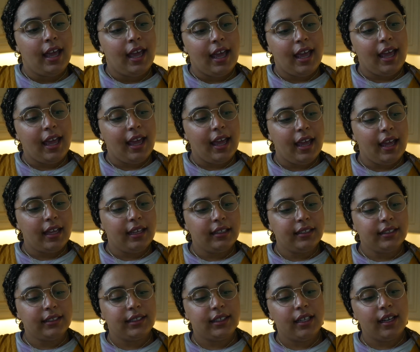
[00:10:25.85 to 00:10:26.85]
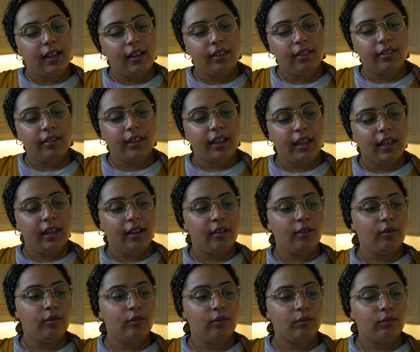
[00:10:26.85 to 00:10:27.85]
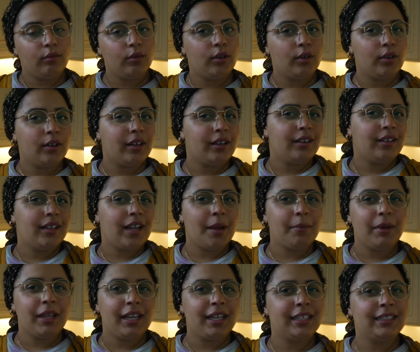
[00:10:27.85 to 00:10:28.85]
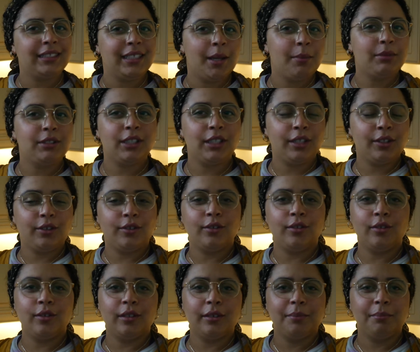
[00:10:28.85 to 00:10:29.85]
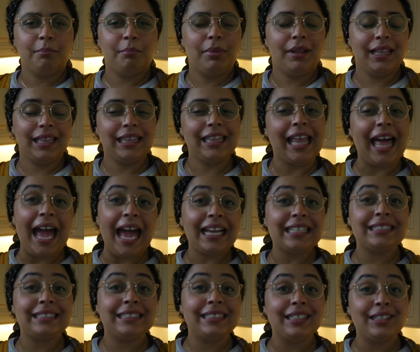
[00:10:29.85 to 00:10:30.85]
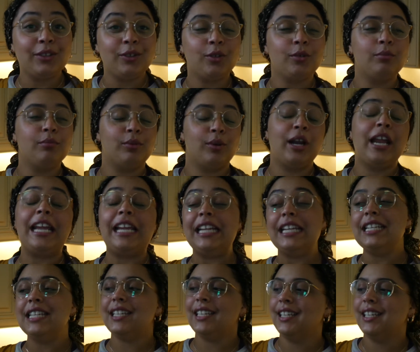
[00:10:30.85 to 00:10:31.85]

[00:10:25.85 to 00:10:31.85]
And then I'm gonna attempt a little plait, a little braid